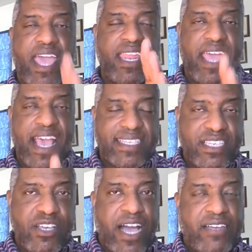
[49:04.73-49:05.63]
And as
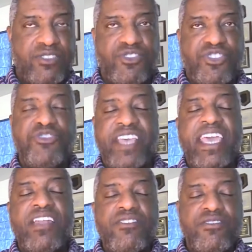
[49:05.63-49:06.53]
you should
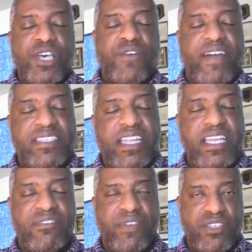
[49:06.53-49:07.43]
take it on yourself as an
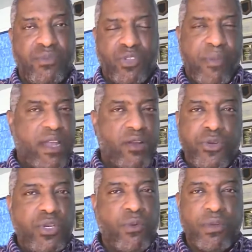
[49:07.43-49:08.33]
individual, no matter
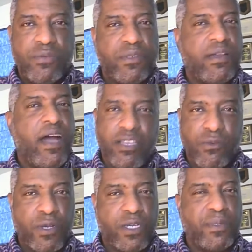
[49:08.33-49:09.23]
who you're working with or how
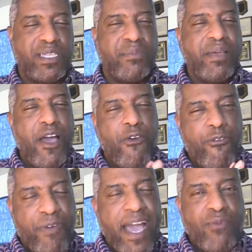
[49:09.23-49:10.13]
you're working with them,
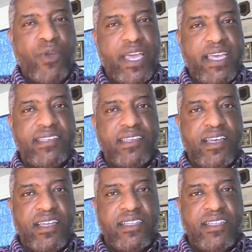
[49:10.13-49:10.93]
find ways